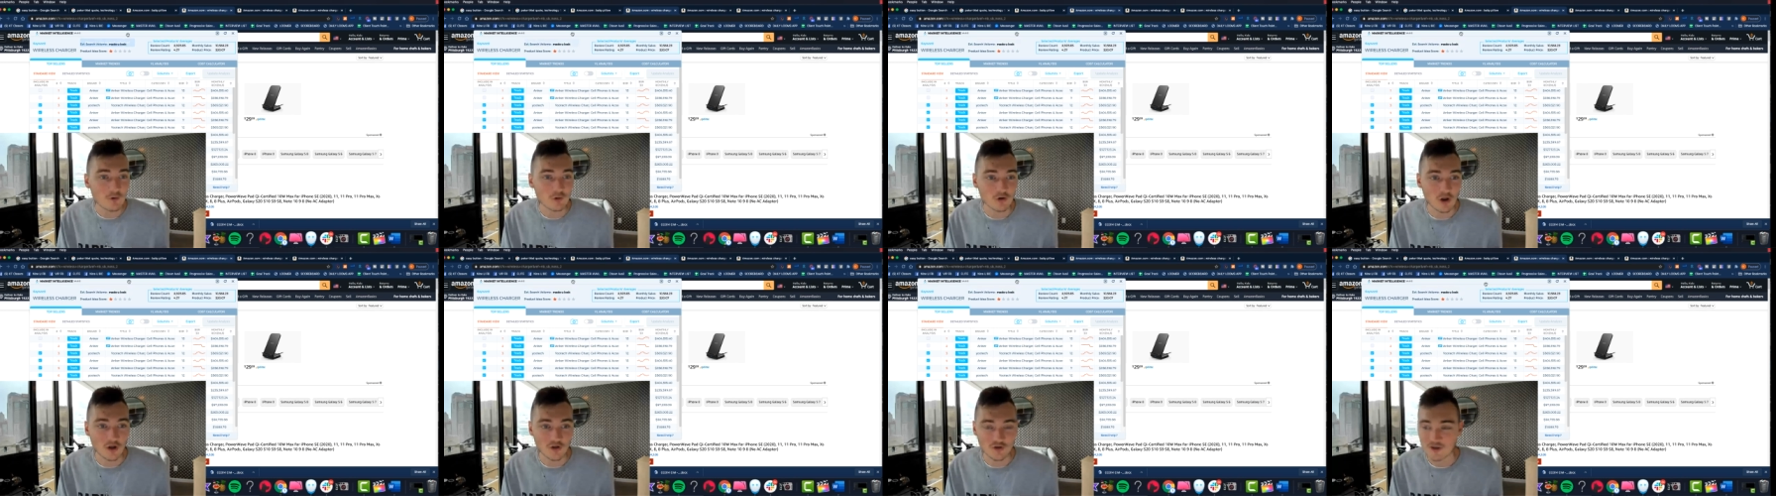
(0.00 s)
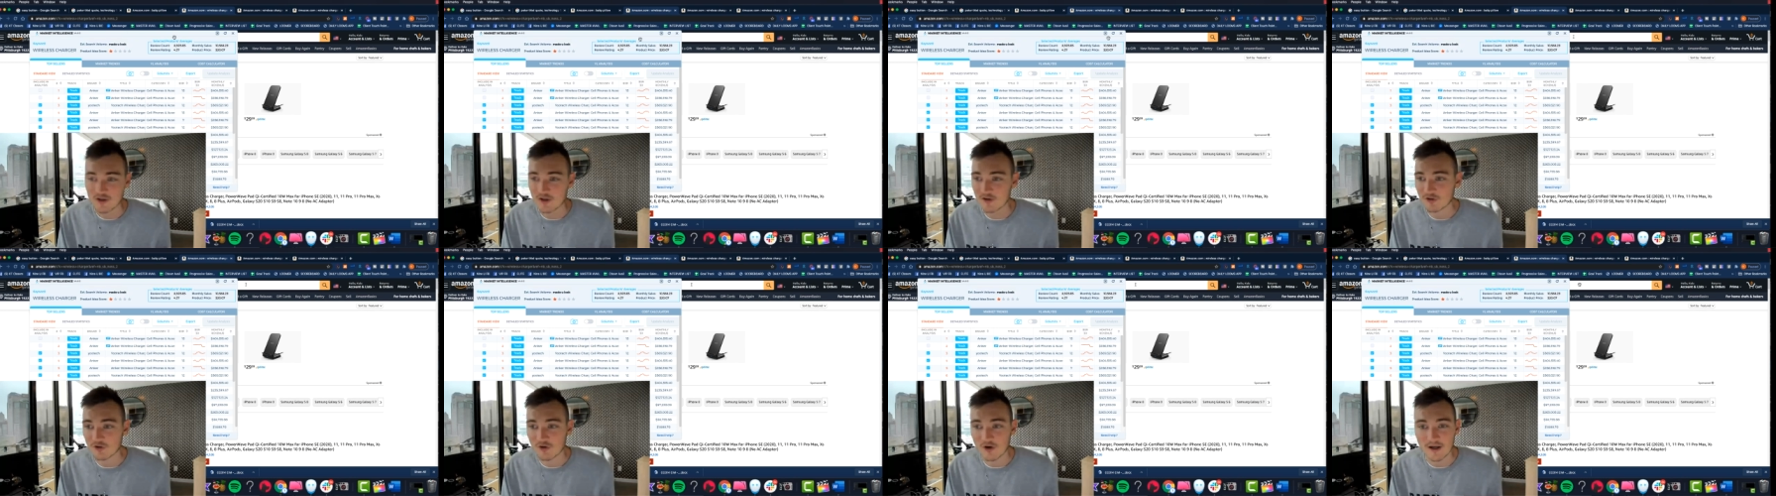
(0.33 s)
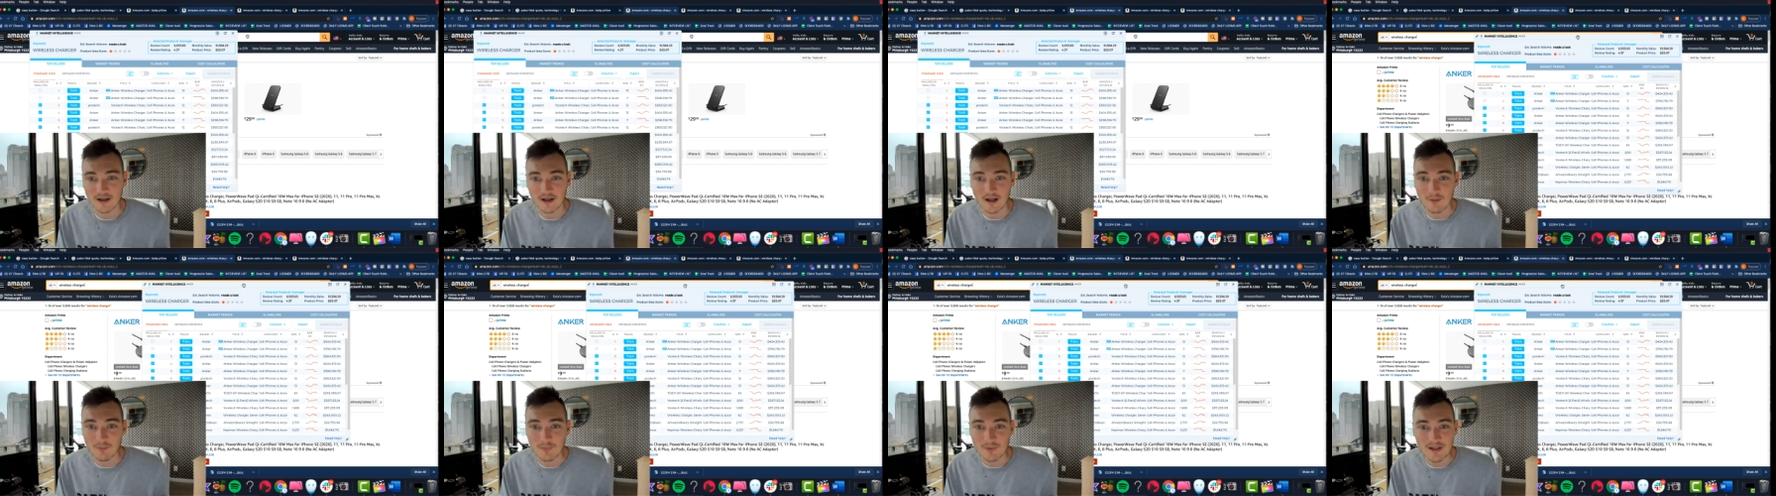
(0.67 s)
Launch, another
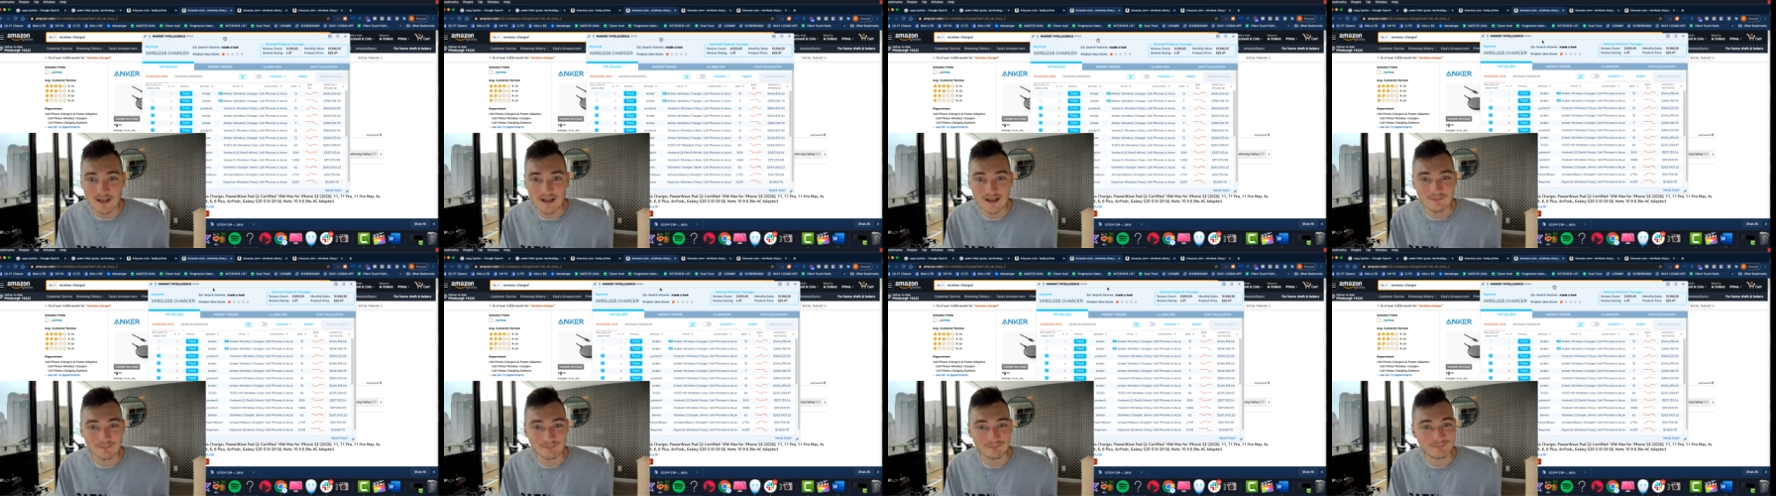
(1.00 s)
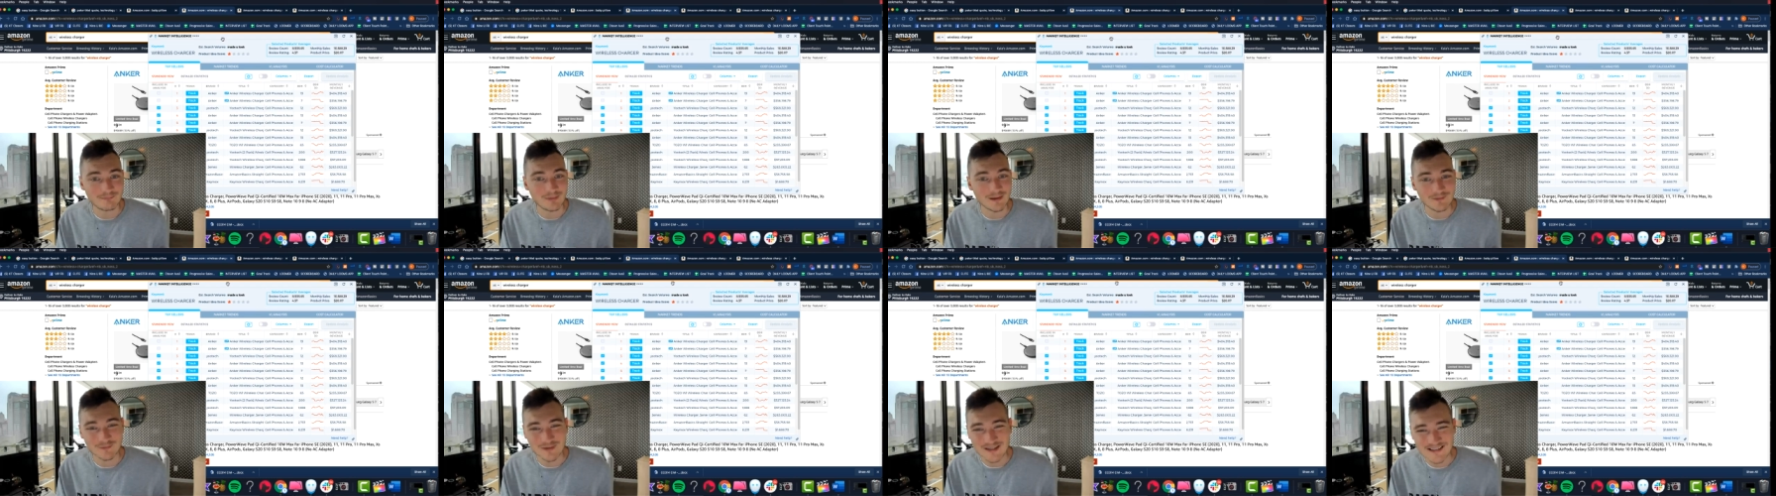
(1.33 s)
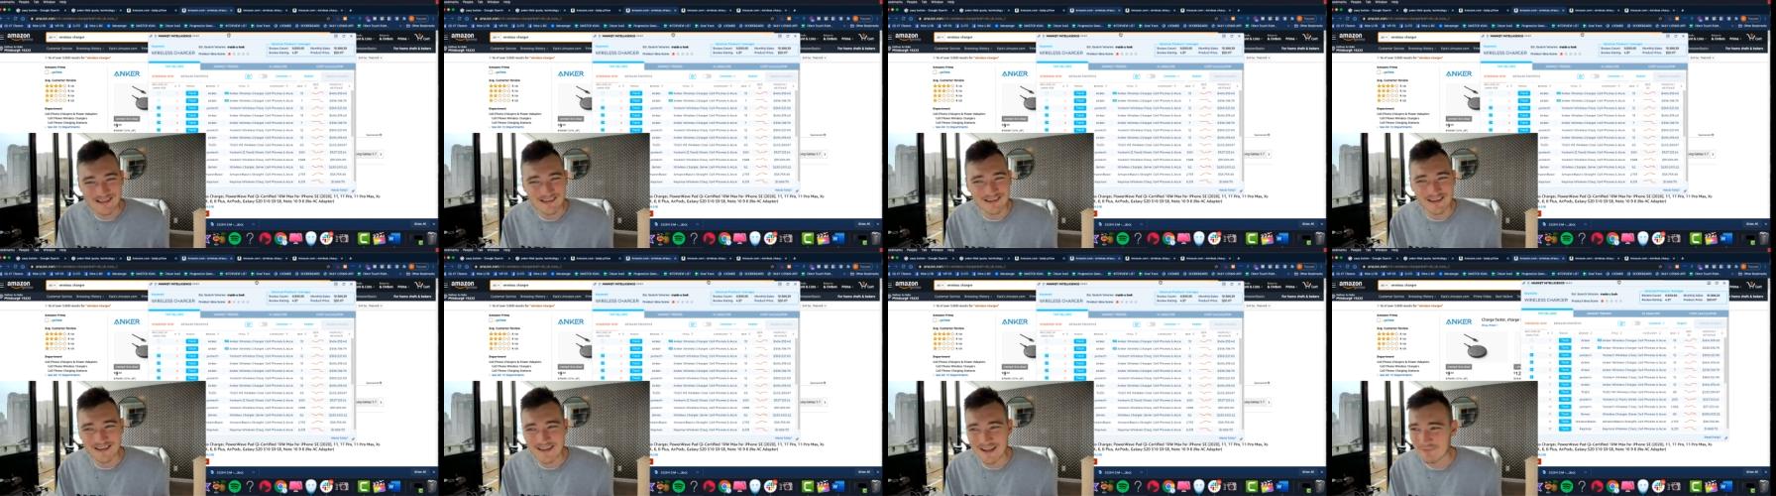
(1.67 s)
great company, but
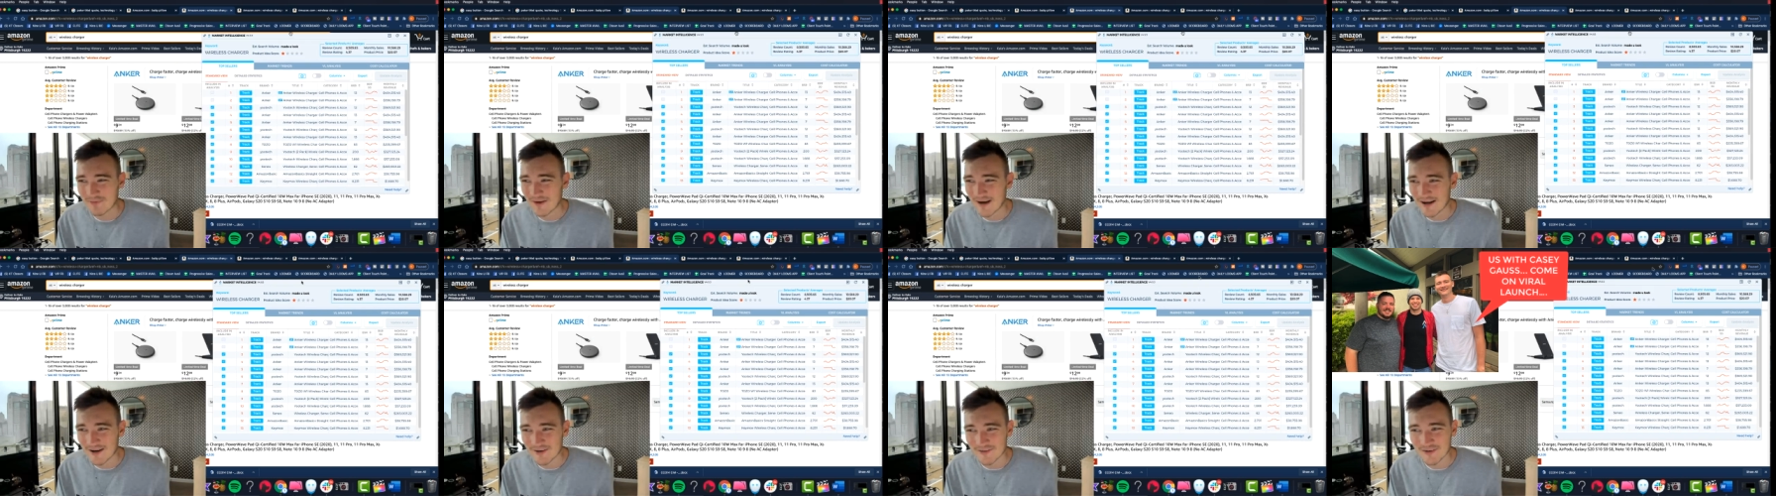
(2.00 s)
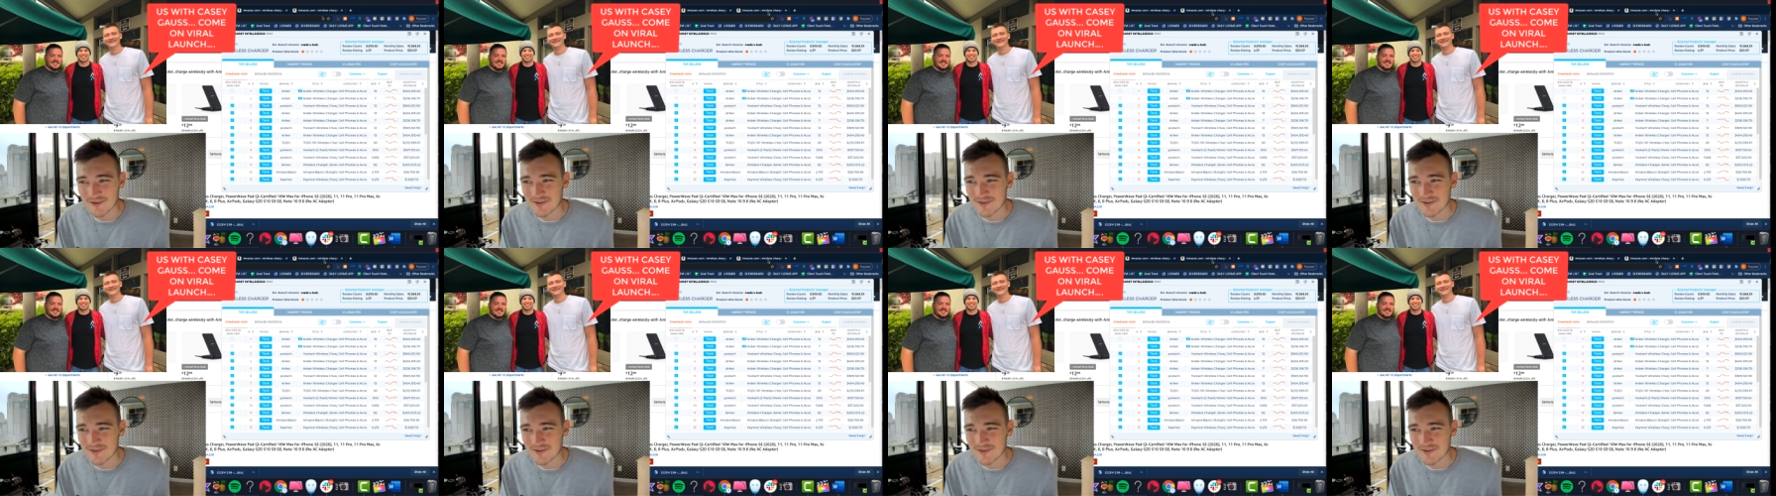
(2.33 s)
recently they fired